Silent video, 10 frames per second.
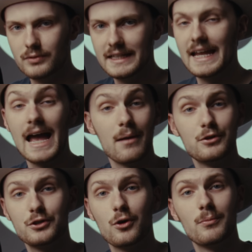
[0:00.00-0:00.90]
really
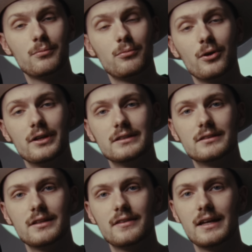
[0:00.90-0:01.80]
hammered home the
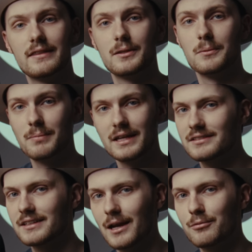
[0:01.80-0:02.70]
point that the
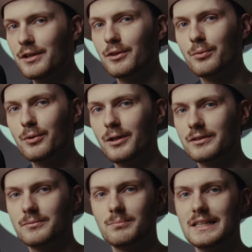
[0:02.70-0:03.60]
best camera in the
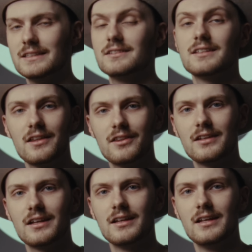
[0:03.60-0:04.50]
world means
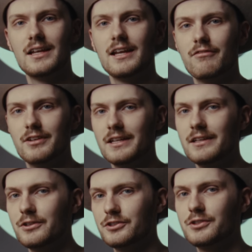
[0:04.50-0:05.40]
nothing if it
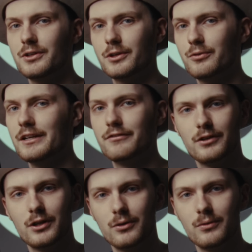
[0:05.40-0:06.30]
hinders your creative
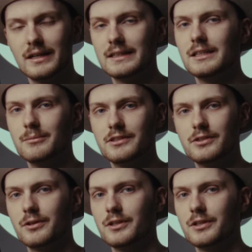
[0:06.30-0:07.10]
flow and limits your